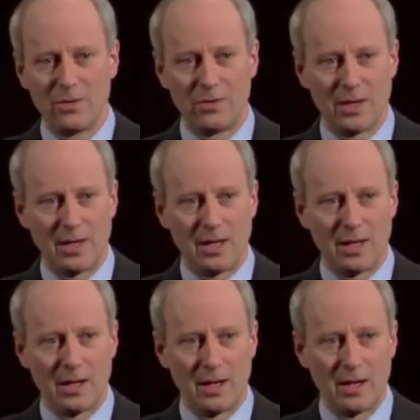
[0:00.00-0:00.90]
with
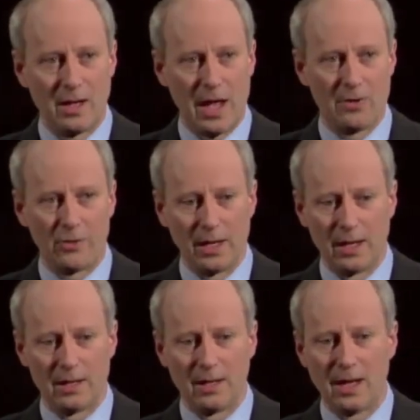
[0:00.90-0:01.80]

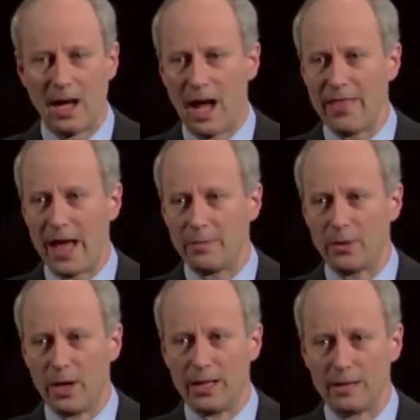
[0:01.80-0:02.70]
Andrea on that
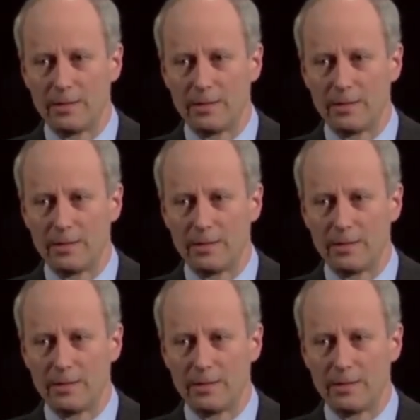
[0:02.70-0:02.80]
point?